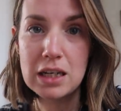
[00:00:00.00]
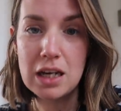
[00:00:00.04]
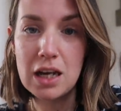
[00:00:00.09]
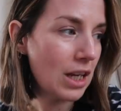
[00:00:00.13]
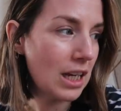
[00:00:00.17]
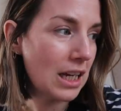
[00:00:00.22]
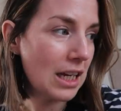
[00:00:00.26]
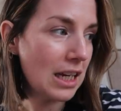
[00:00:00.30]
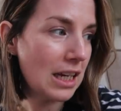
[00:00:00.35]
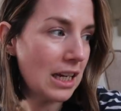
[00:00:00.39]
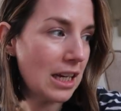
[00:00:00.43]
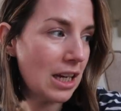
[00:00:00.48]

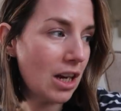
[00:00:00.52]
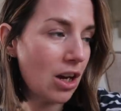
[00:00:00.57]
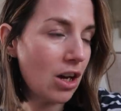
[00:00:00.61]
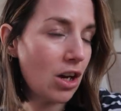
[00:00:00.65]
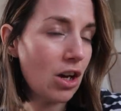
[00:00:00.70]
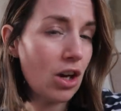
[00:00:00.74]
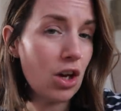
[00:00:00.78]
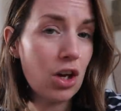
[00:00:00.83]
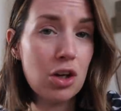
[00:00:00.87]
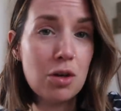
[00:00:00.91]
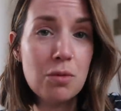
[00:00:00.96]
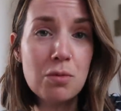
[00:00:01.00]
I
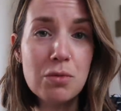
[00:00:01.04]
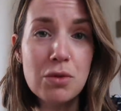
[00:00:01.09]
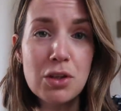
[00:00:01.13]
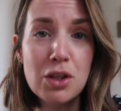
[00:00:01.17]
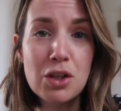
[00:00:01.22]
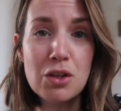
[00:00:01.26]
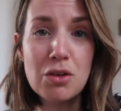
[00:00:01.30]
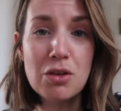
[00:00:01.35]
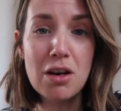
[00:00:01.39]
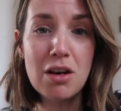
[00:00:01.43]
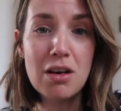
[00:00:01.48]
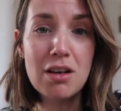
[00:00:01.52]
hope that
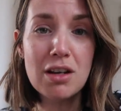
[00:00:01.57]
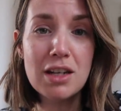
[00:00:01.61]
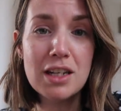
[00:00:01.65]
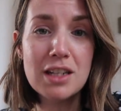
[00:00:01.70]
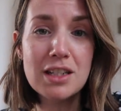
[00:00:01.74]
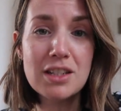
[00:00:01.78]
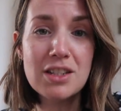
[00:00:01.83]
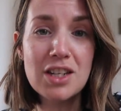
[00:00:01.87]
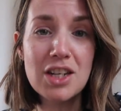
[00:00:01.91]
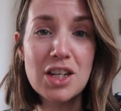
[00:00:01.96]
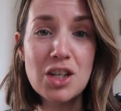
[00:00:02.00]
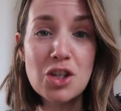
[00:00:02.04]
you
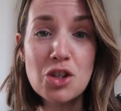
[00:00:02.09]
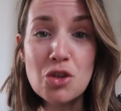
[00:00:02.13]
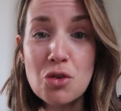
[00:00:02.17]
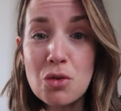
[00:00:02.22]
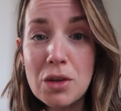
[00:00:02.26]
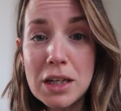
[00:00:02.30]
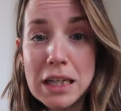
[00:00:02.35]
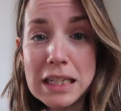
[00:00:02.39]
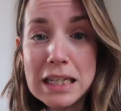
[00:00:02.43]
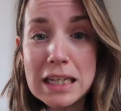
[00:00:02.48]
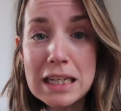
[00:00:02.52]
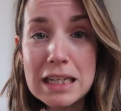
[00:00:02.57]
guys
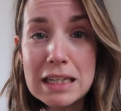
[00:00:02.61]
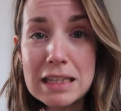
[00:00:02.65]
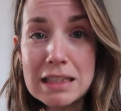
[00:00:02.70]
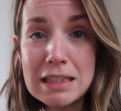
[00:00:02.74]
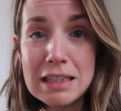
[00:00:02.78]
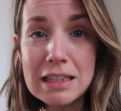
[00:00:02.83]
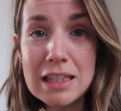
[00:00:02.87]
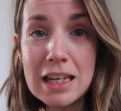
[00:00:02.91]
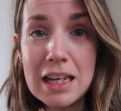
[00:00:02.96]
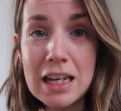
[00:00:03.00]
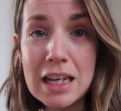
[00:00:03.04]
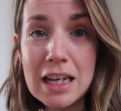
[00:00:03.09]
enjoyed it.